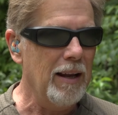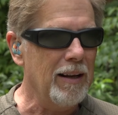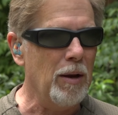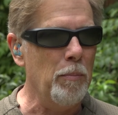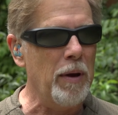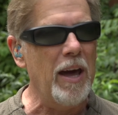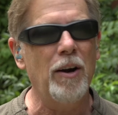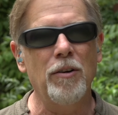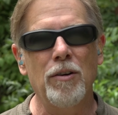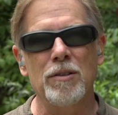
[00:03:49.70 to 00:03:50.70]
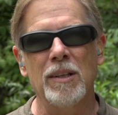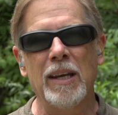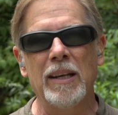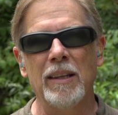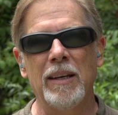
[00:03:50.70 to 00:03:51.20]
Competitors
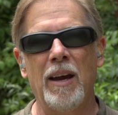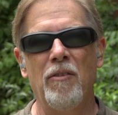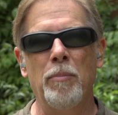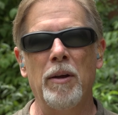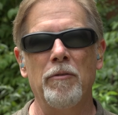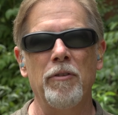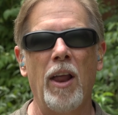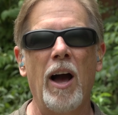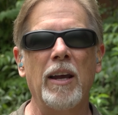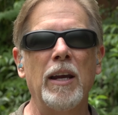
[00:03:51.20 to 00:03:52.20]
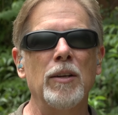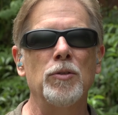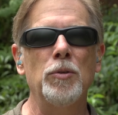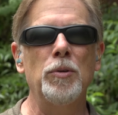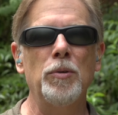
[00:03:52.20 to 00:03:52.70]
lately have been flocking
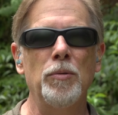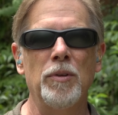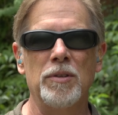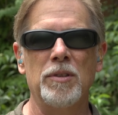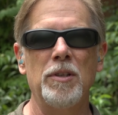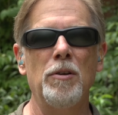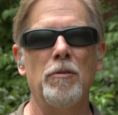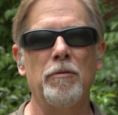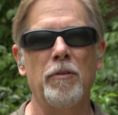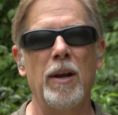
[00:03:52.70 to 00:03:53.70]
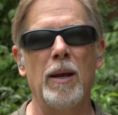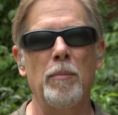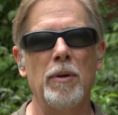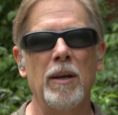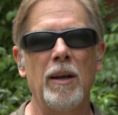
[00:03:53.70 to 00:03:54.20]
to the
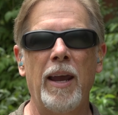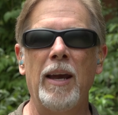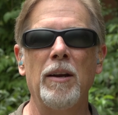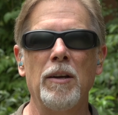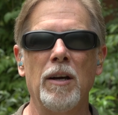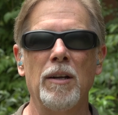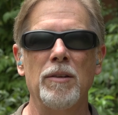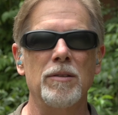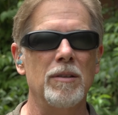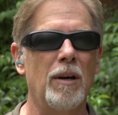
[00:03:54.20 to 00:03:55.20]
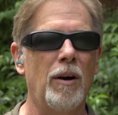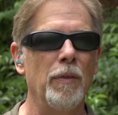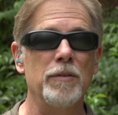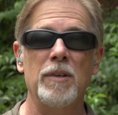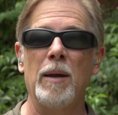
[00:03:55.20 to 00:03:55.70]
steel-framed handguns on
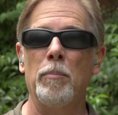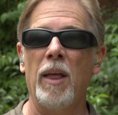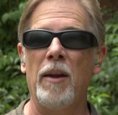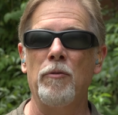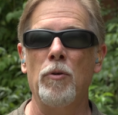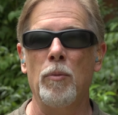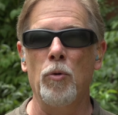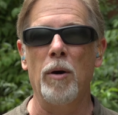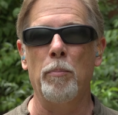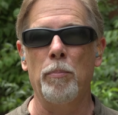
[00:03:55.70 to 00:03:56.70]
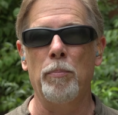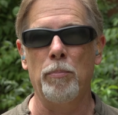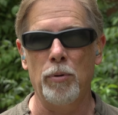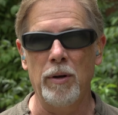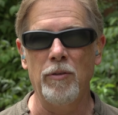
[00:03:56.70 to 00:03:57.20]
the same platform where
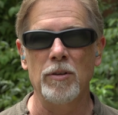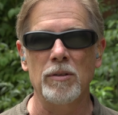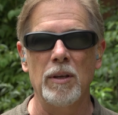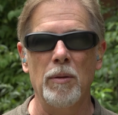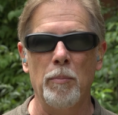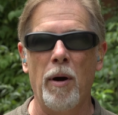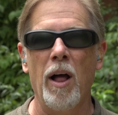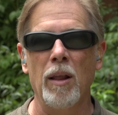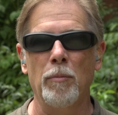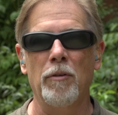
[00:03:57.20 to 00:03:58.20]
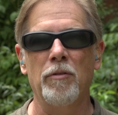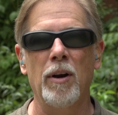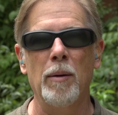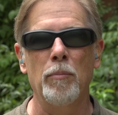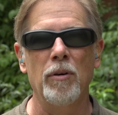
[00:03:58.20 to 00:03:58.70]
previously the polymer
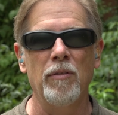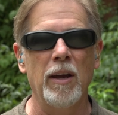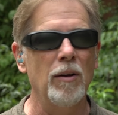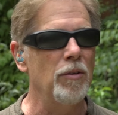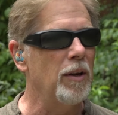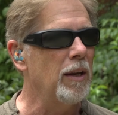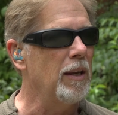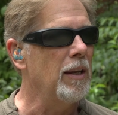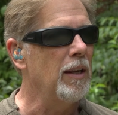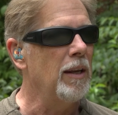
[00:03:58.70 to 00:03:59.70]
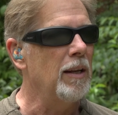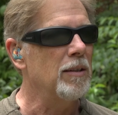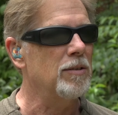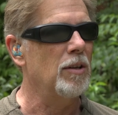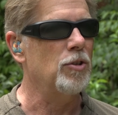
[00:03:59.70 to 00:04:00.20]
frame prevailed, such